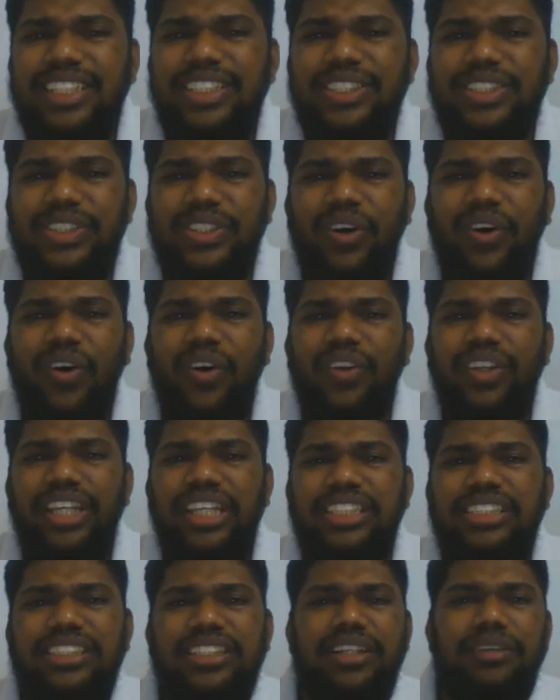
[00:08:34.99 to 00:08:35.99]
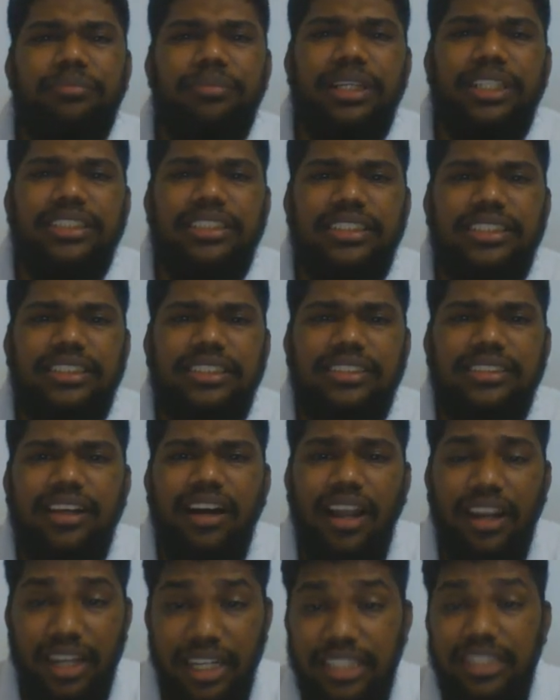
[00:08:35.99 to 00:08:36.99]
So these complexes,
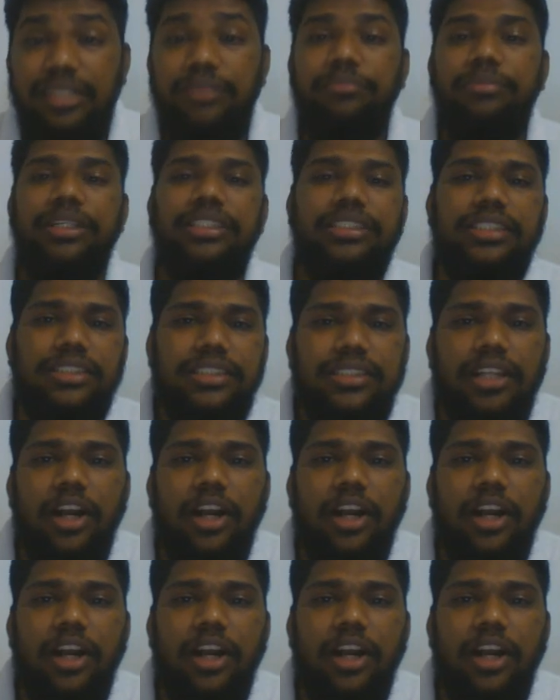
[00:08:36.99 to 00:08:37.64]
colored complexes,